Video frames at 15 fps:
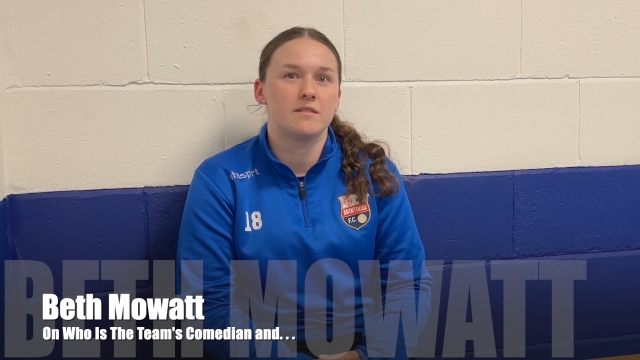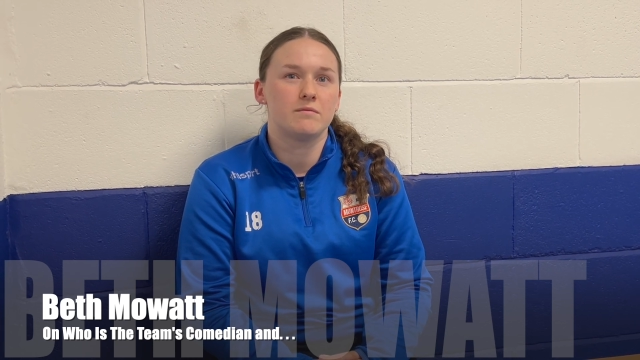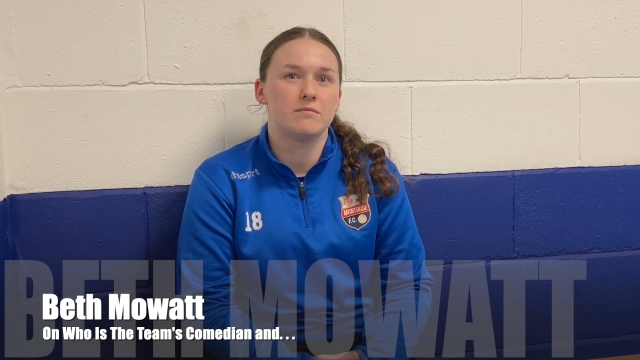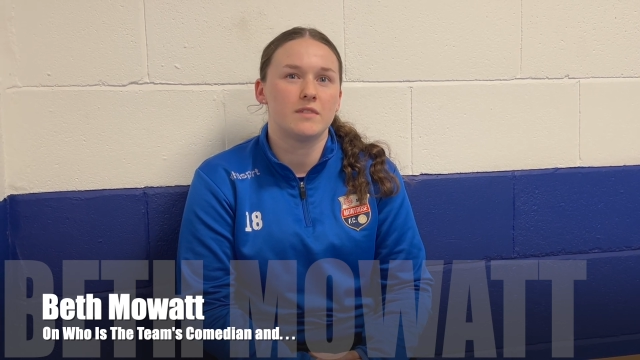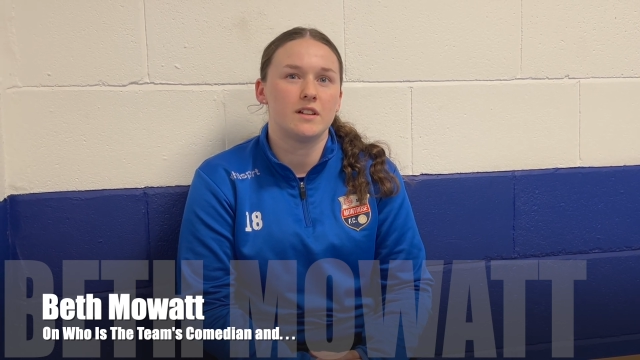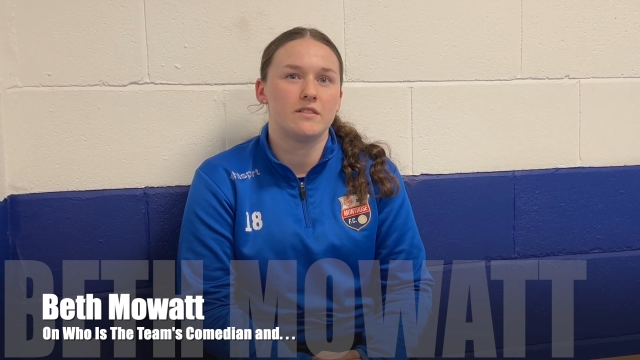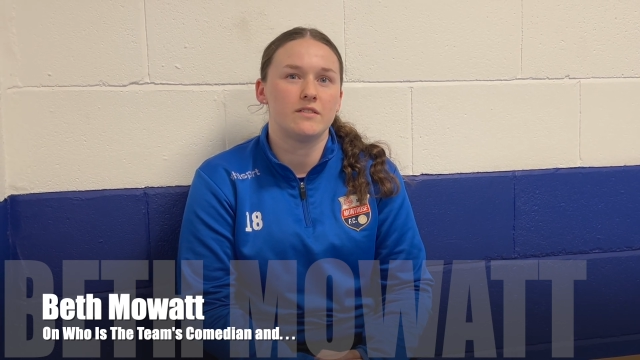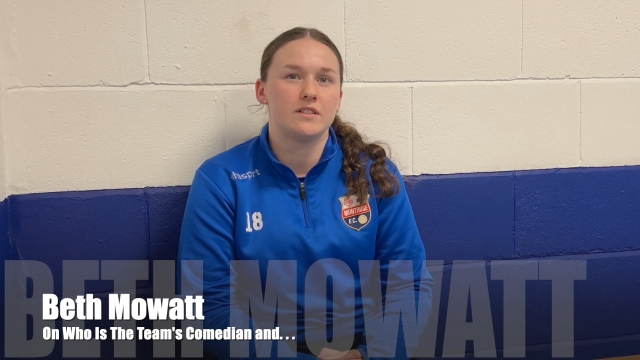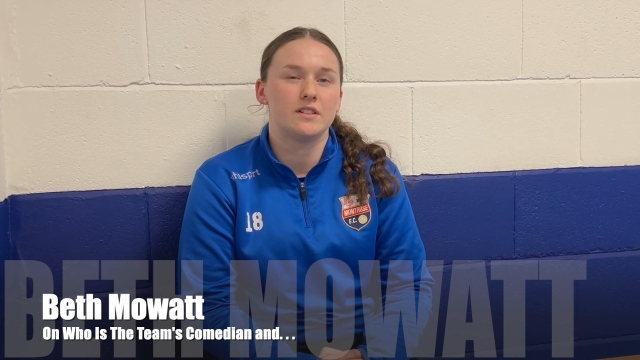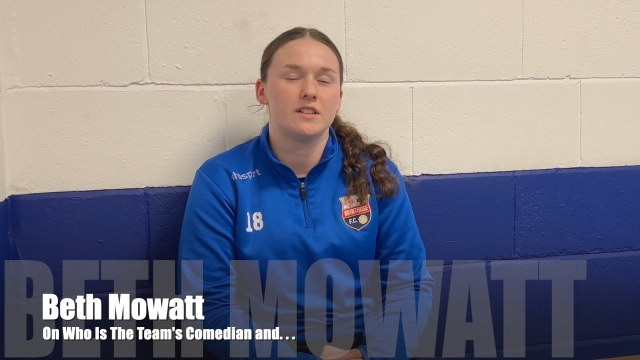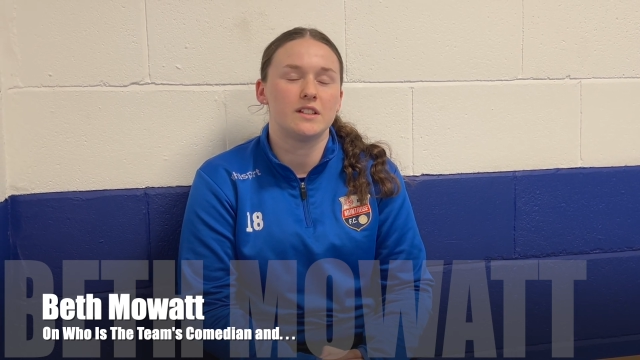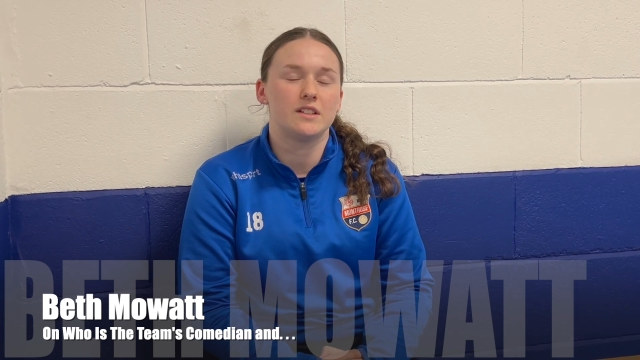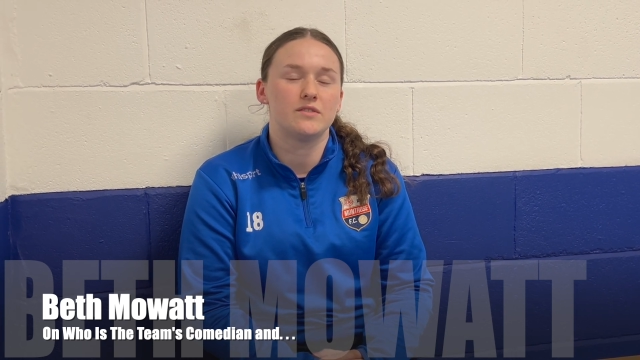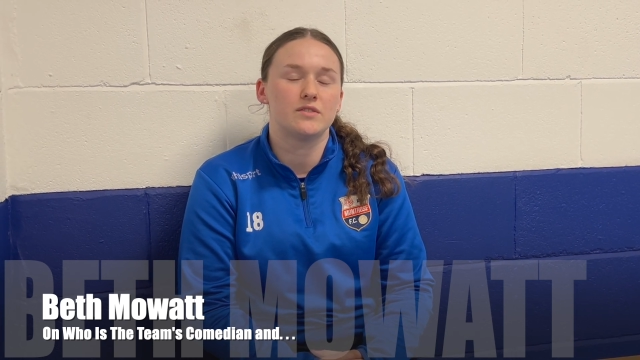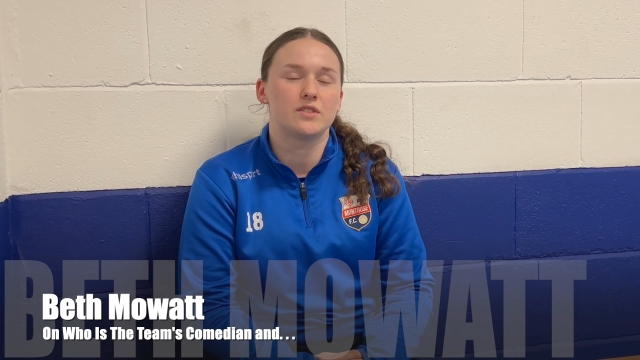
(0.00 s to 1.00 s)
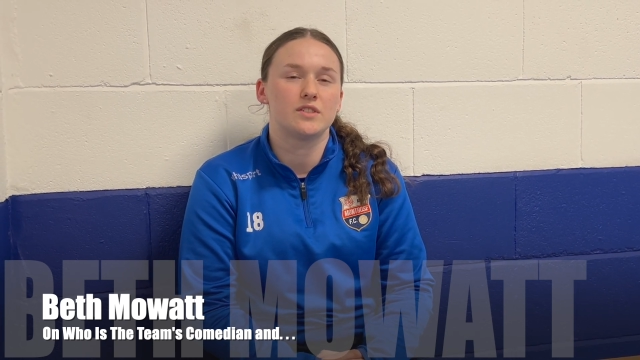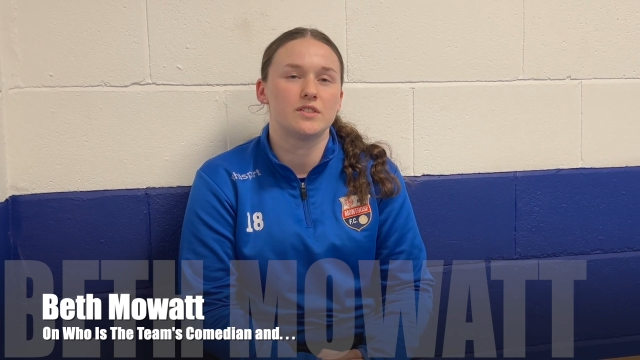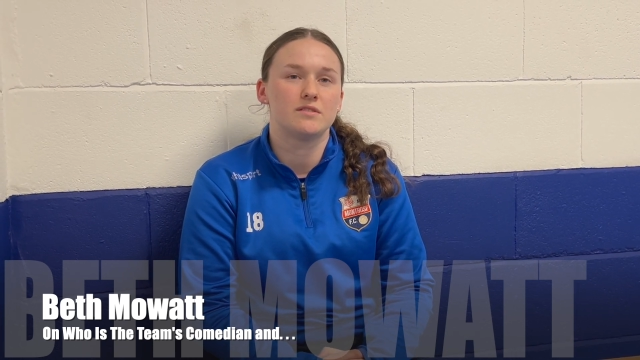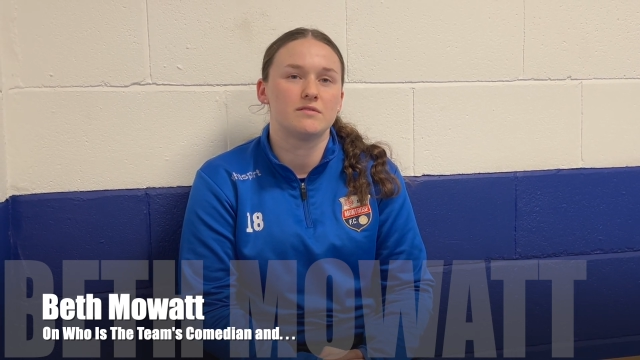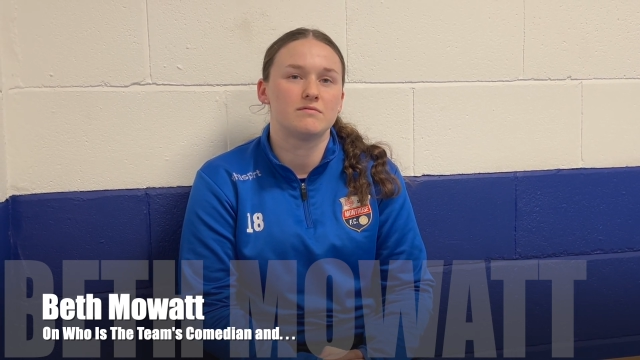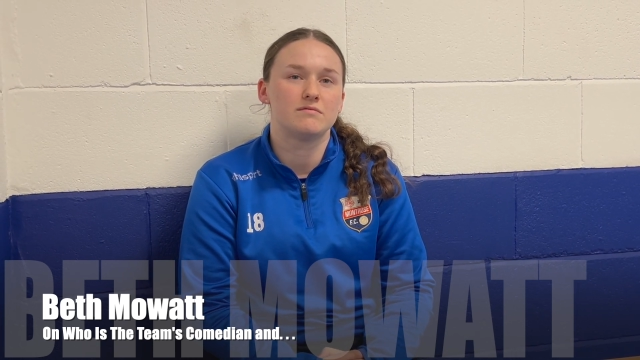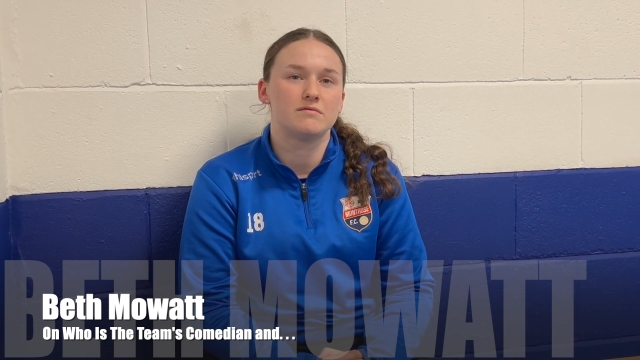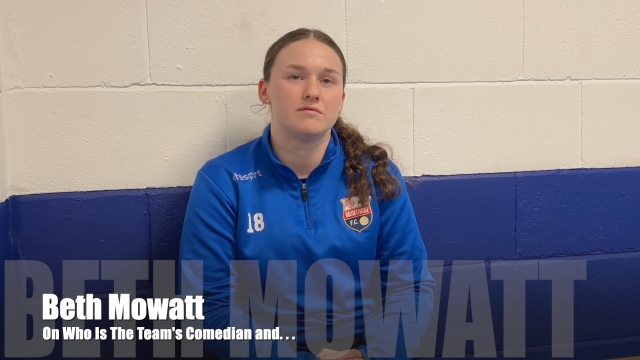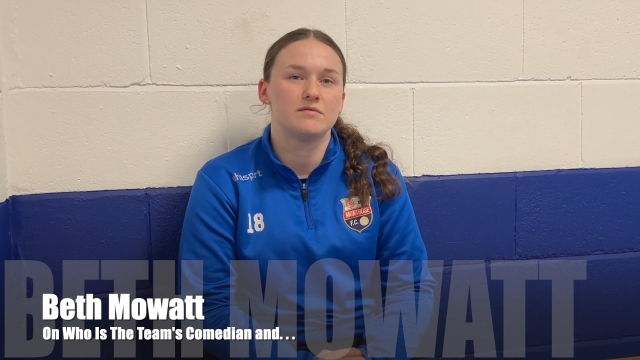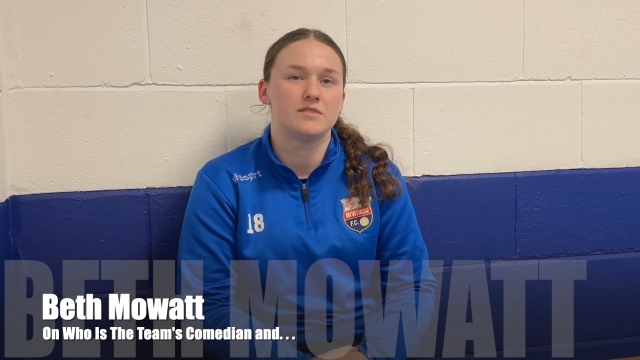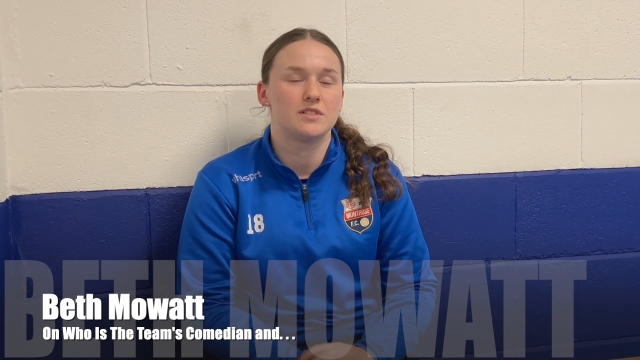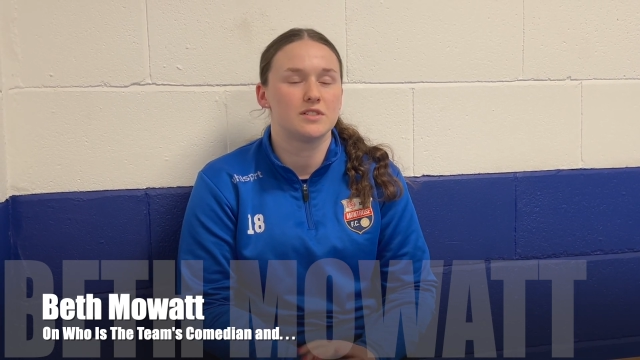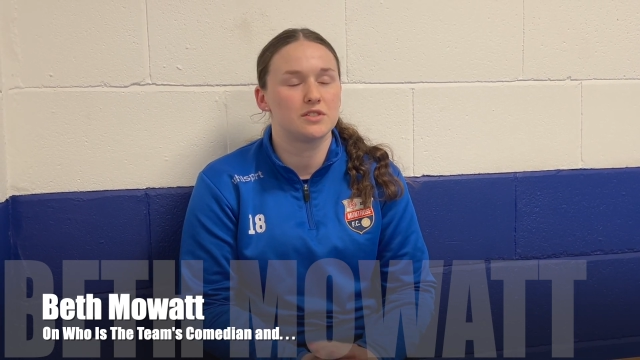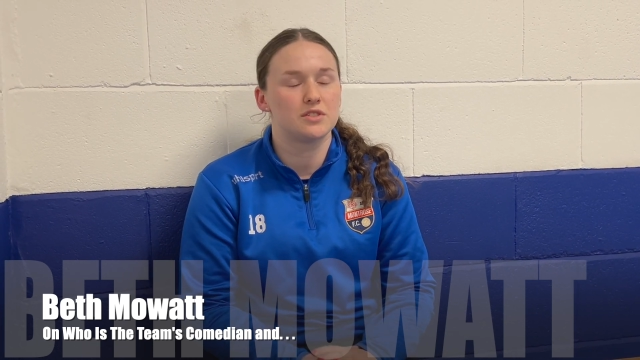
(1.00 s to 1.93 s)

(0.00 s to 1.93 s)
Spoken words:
I feel like they've got a